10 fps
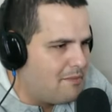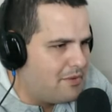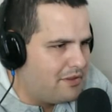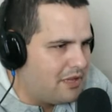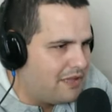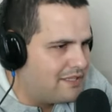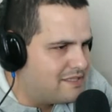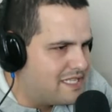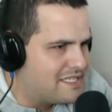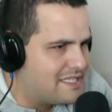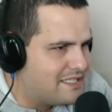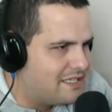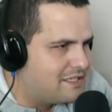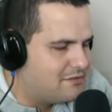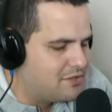but at the distance
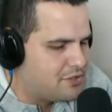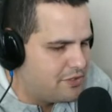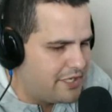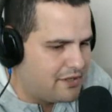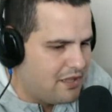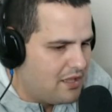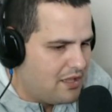that she was shooting,